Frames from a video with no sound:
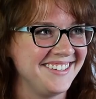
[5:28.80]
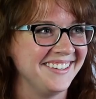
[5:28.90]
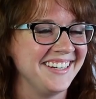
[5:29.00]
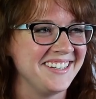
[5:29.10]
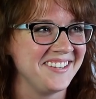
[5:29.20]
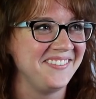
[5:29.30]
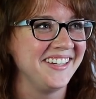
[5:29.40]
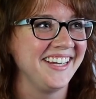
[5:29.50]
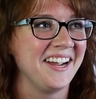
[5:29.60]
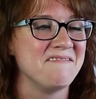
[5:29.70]
So I just
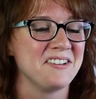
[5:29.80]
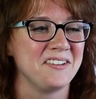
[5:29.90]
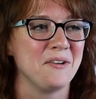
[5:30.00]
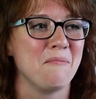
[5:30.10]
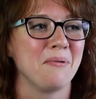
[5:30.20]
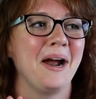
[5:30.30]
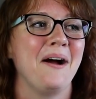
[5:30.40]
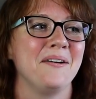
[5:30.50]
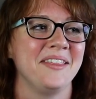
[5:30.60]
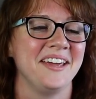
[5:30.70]
feel like I'm just so
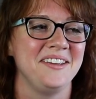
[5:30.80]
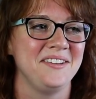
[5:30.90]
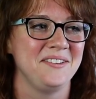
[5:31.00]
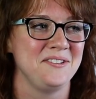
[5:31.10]
proud that